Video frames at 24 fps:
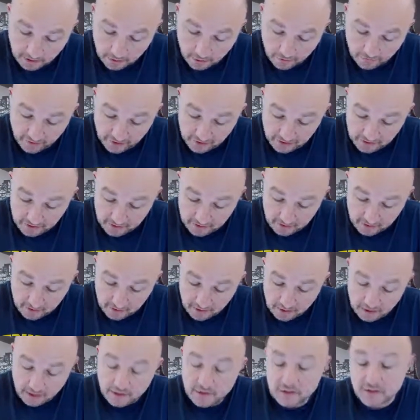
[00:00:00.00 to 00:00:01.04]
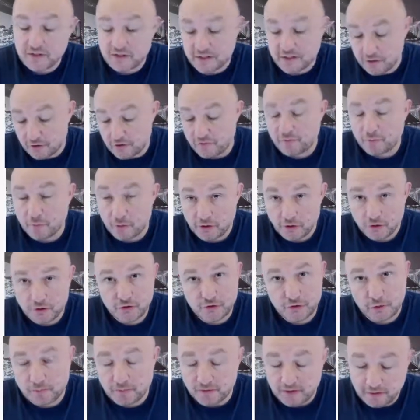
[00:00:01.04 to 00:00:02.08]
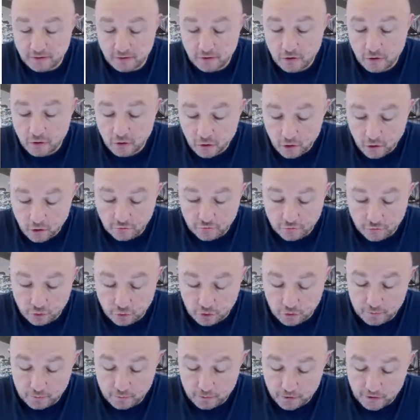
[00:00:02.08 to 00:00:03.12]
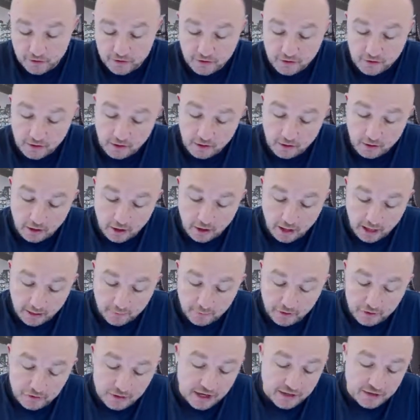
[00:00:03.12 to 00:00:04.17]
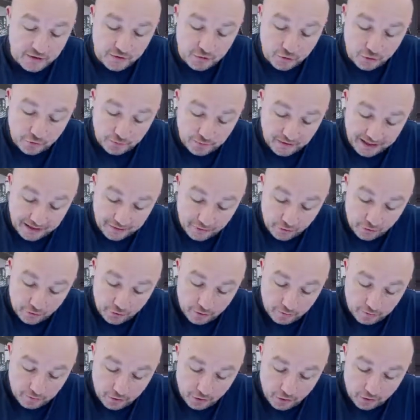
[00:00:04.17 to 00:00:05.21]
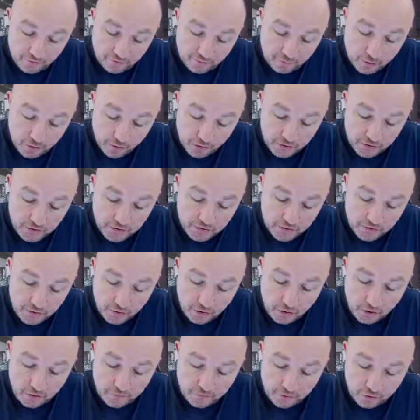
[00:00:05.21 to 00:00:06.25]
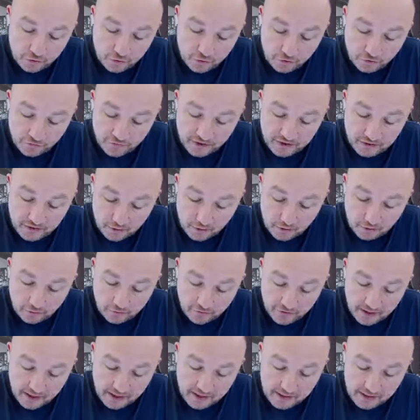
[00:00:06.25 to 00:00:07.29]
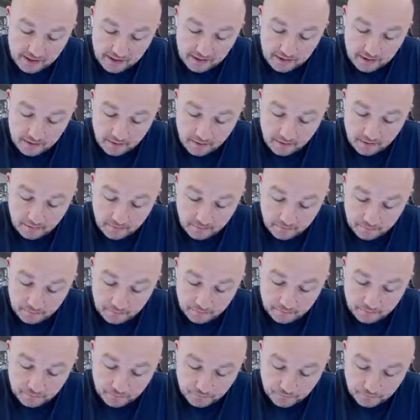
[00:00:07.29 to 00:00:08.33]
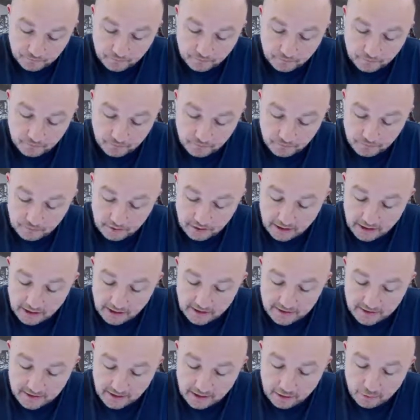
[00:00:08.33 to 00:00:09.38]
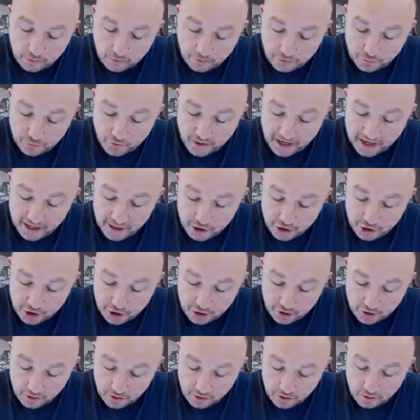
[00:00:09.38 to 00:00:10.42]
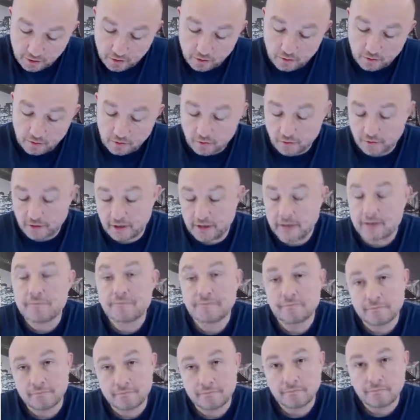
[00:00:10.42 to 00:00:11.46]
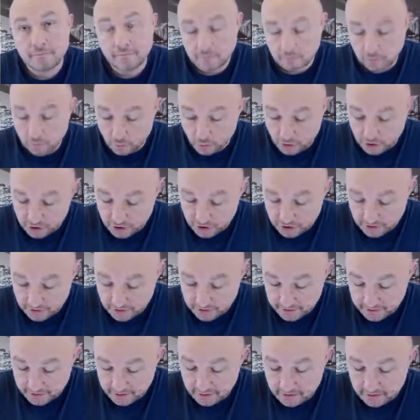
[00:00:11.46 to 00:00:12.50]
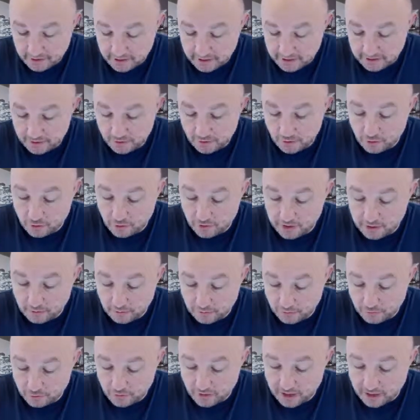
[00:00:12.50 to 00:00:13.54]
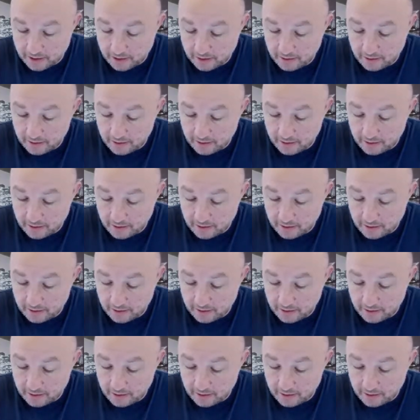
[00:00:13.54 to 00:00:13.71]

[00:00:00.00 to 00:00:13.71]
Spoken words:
of S. It's a set of points, subset of those points. And we assume that the number of points of the convex hull of S is equal to H, okay, which is less or equal to N.